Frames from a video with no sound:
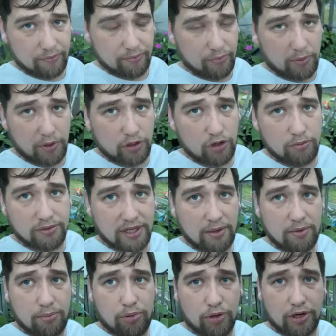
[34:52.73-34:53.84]
when it comes time
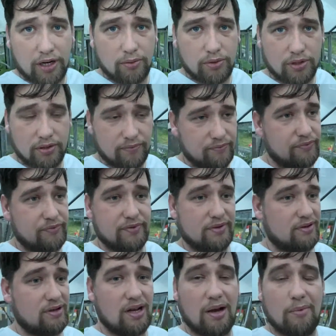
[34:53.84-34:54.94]
to put it out,
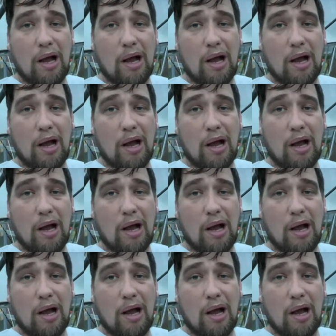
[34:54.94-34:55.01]
I'm